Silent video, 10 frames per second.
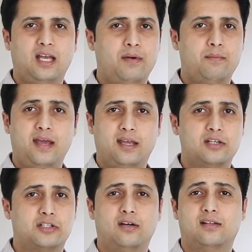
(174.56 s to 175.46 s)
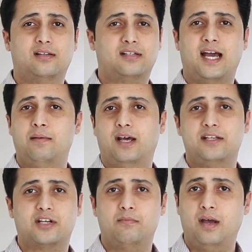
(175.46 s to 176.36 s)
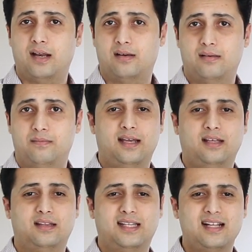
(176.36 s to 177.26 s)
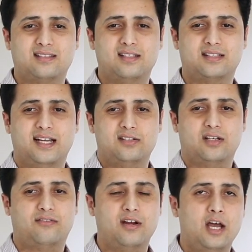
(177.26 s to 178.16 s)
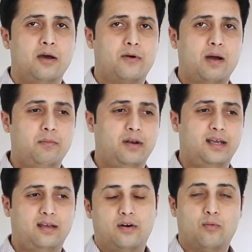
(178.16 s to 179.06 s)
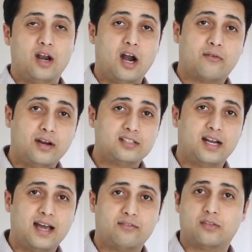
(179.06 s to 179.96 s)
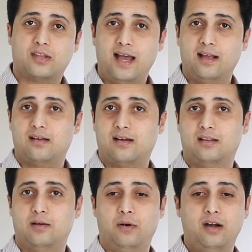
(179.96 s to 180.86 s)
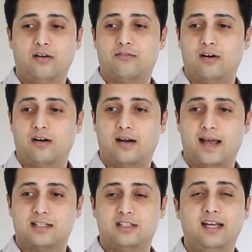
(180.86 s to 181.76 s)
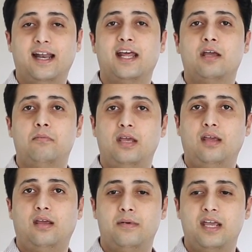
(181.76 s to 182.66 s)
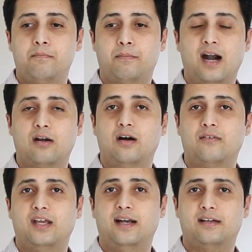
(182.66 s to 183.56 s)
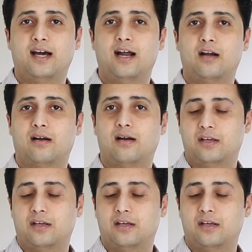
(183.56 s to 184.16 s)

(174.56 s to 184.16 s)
them and making sure that the timelines are met. I think that's the sense of, probably for one odd reason, I have to thank the builder for actually letting me be part of the entire,